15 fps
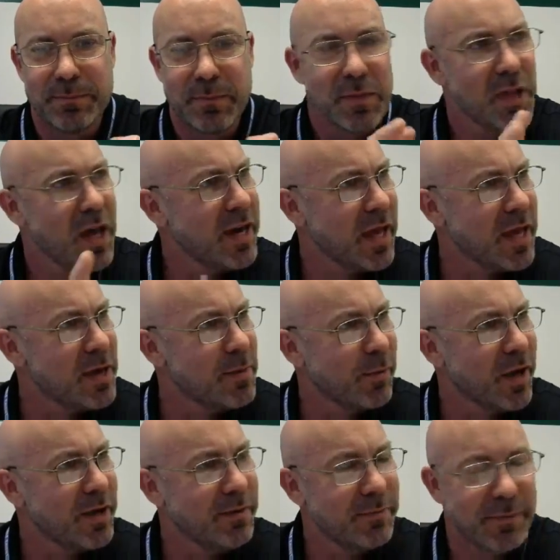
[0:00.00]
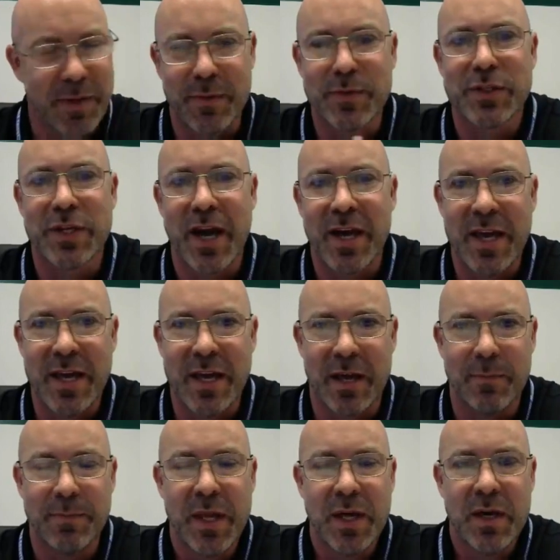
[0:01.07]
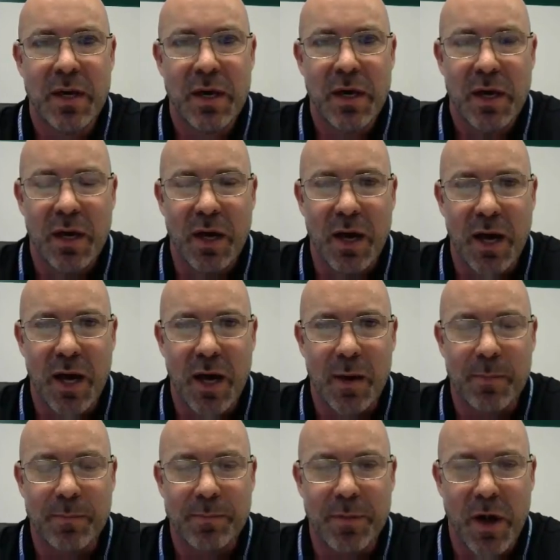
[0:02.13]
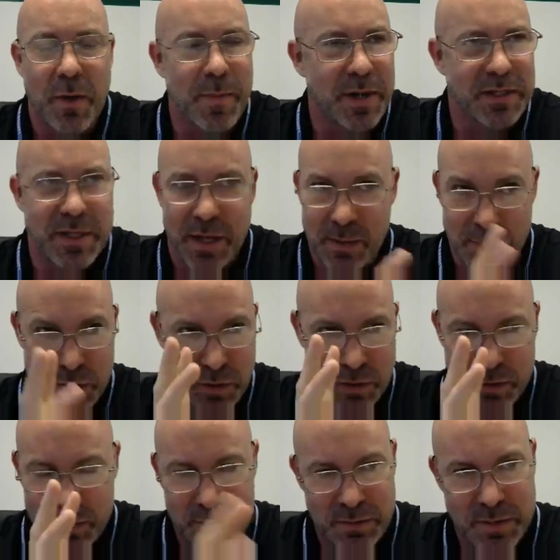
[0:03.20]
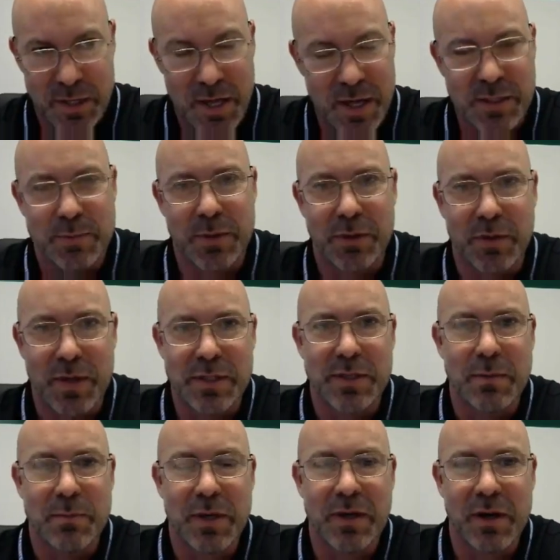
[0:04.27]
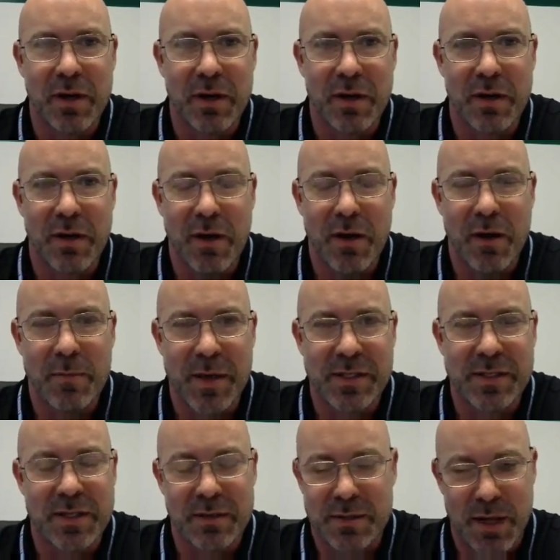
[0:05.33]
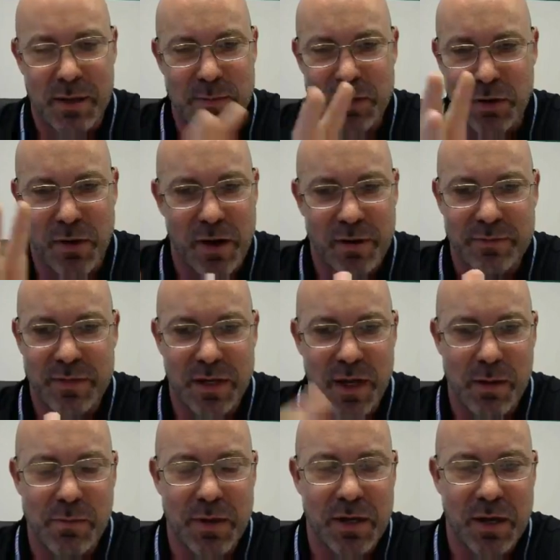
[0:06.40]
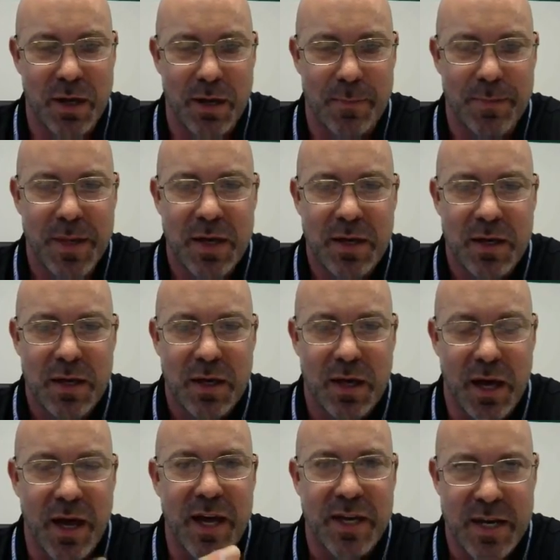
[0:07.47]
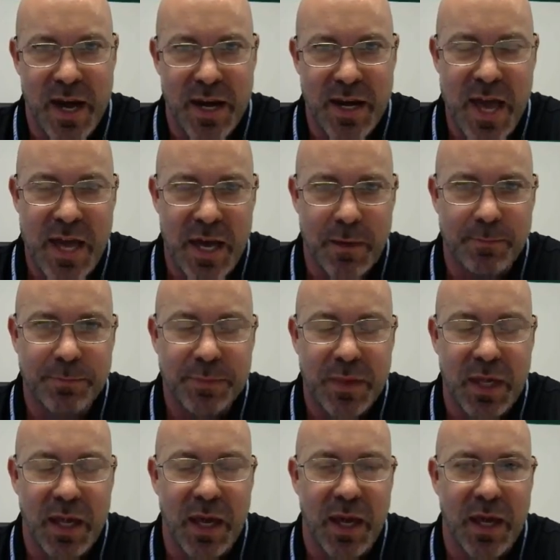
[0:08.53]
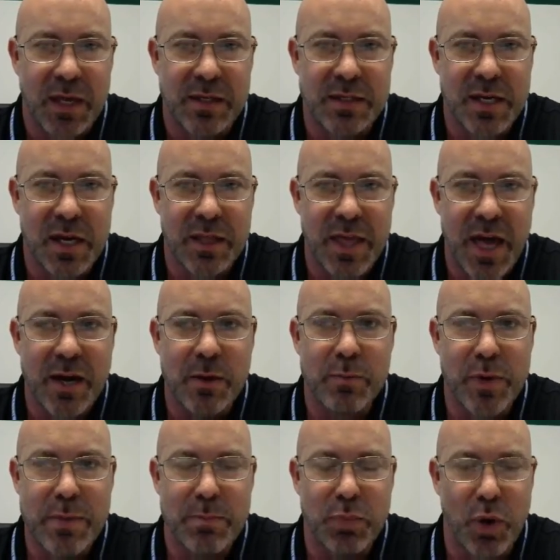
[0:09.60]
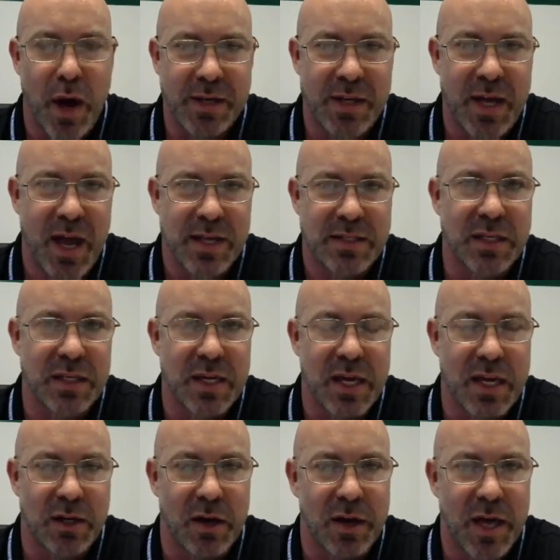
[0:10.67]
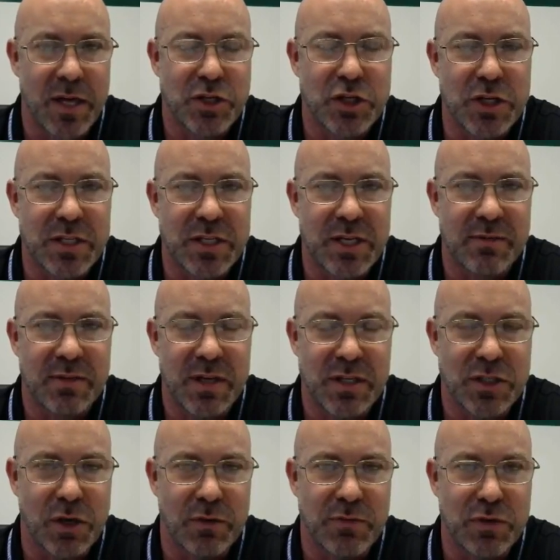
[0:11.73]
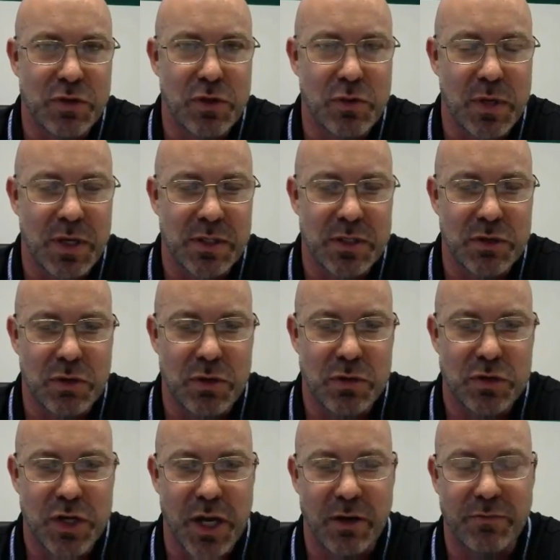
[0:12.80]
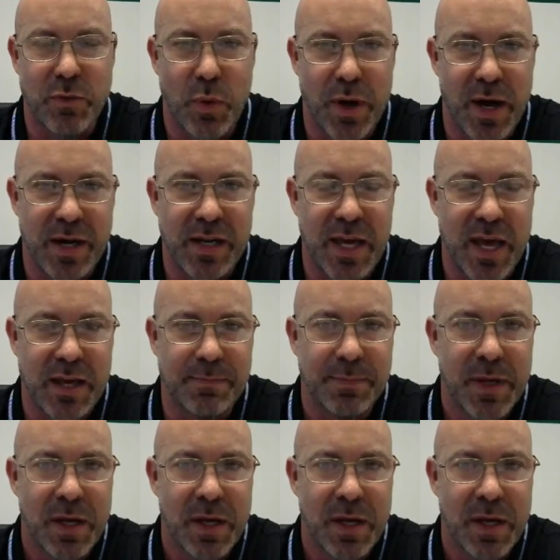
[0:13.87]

9 a.m., right? Yeah, it was 9 a.m. All my times today has been crazy, but all my times are off today. But at 9 a.m. and that'll be broadcast again on SGTV. So if you tune in to channel 498